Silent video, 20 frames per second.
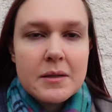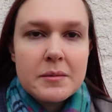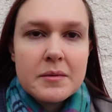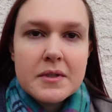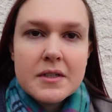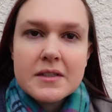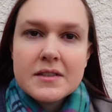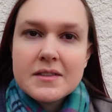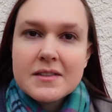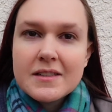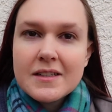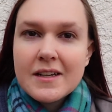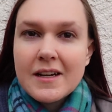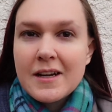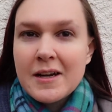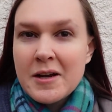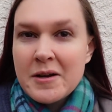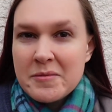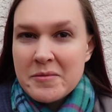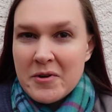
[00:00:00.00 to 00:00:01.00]
because
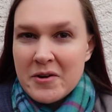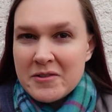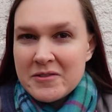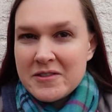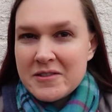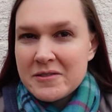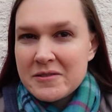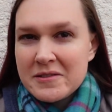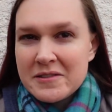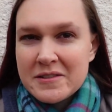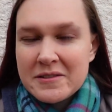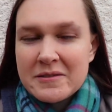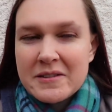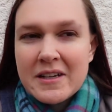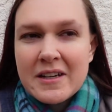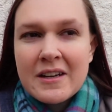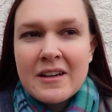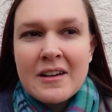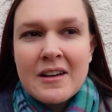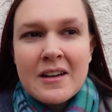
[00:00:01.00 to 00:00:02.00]
today I'm also
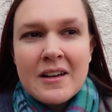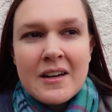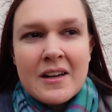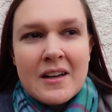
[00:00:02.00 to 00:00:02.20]
doing